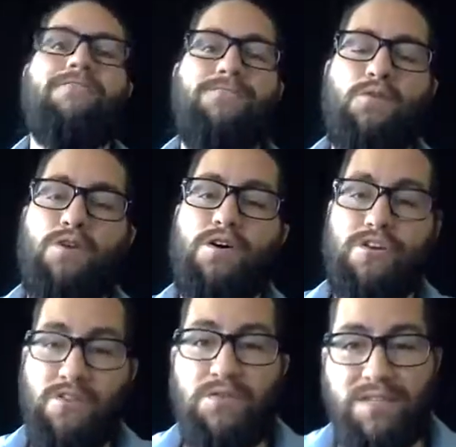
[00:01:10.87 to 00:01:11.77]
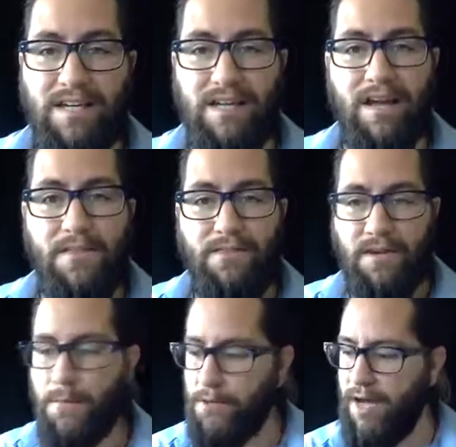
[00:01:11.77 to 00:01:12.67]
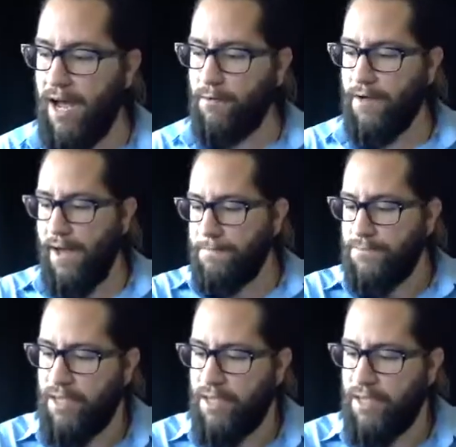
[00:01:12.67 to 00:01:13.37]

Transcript: for using the number 9, okay?